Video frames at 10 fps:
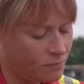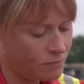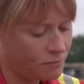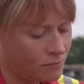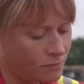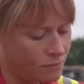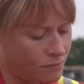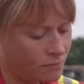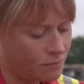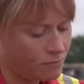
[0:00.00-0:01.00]

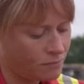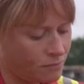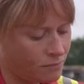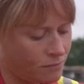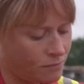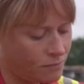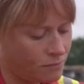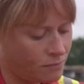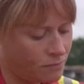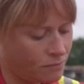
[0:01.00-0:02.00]

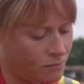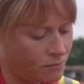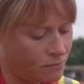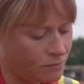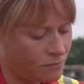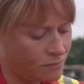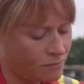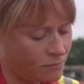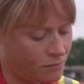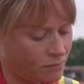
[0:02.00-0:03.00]

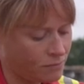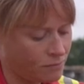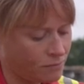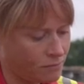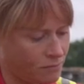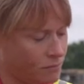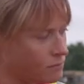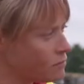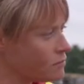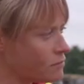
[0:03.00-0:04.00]

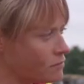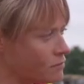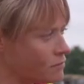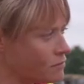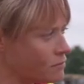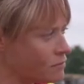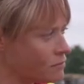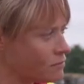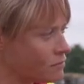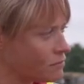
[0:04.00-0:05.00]

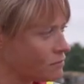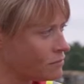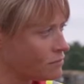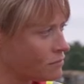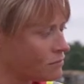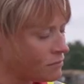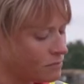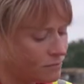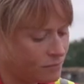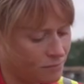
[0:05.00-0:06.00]

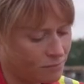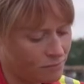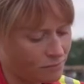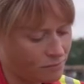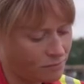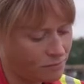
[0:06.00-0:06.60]
(silent)